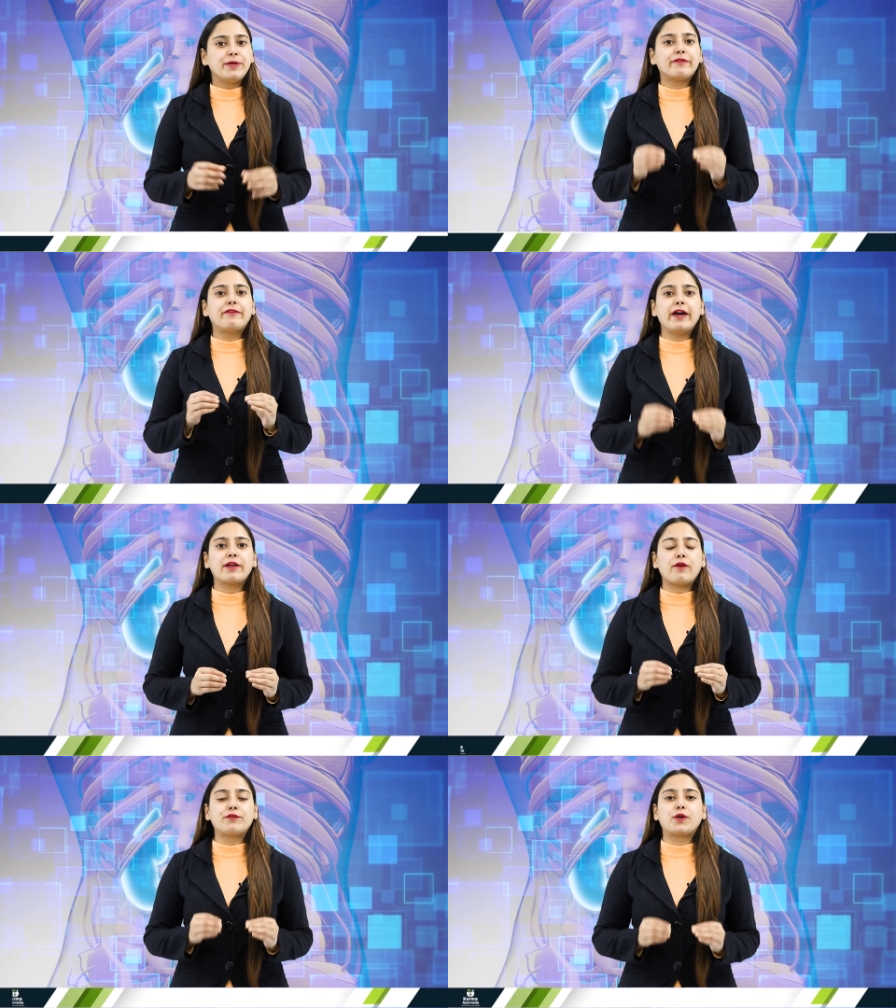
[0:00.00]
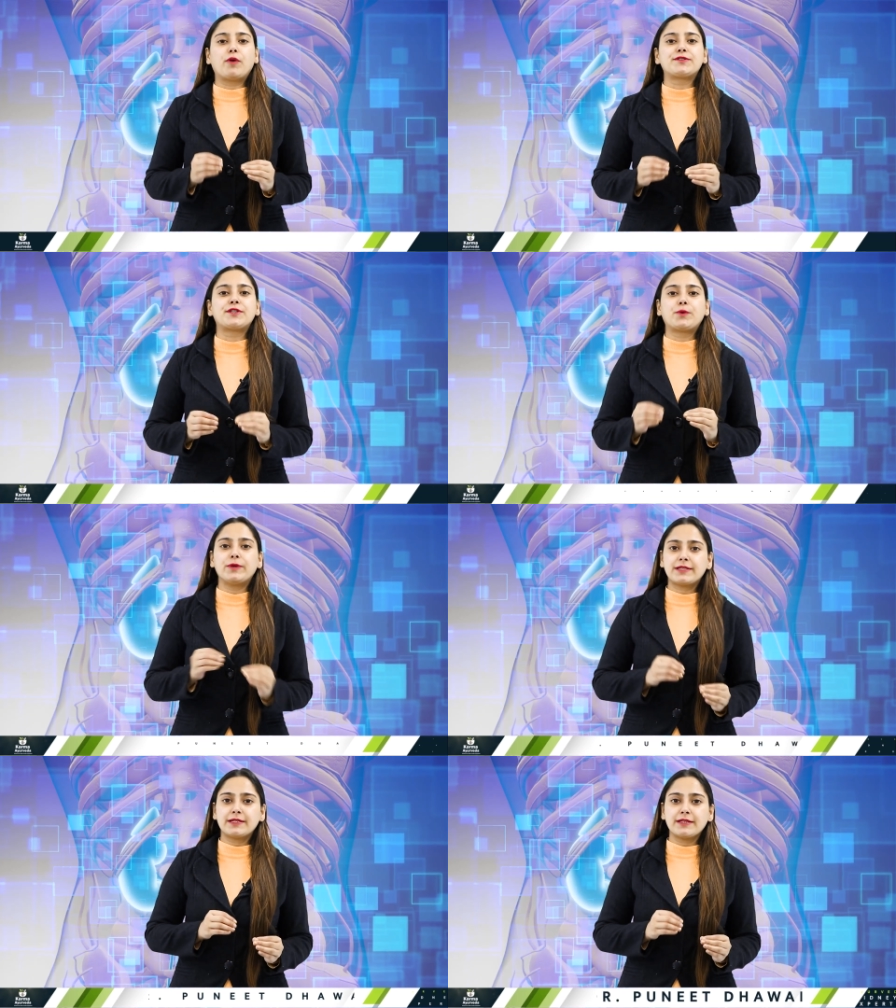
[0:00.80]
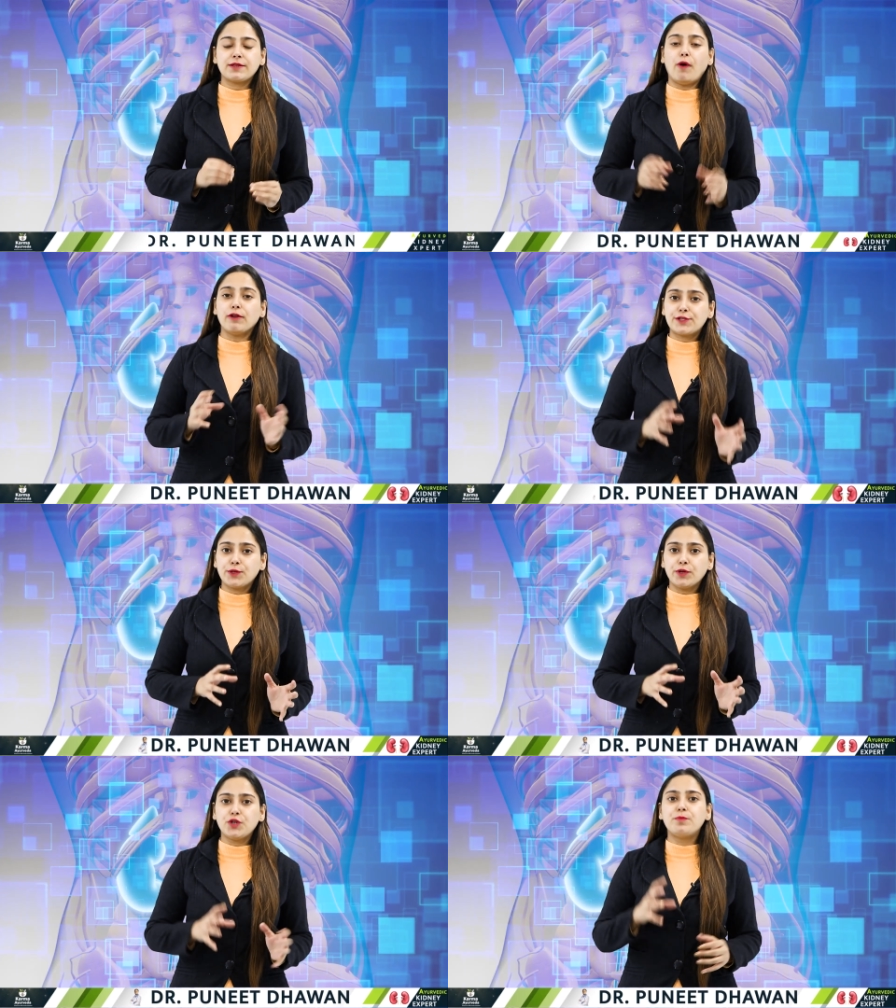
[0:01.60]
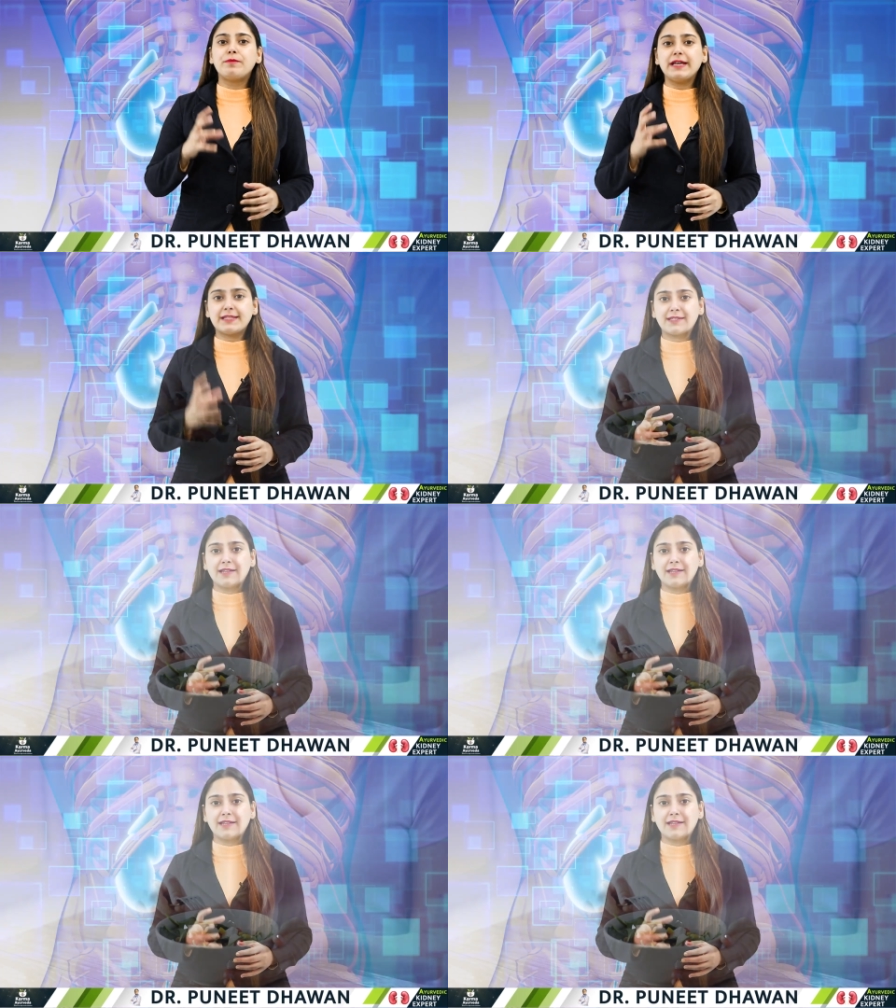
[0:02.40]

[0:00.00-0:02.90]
be aware of the consequences. Also, you may